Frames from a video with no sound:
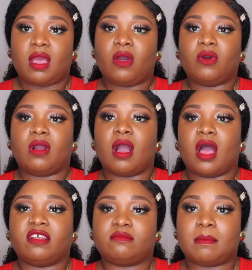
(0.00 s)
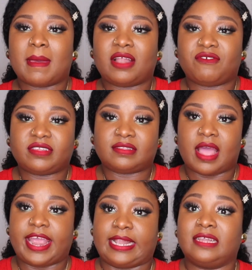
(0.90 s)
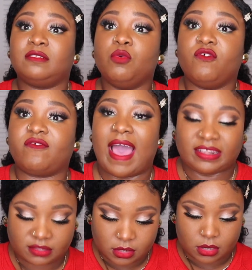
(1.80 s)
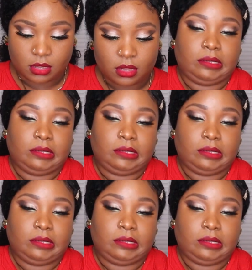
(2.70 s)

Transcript: Oh gosh, my battery is dying. Let's move faster.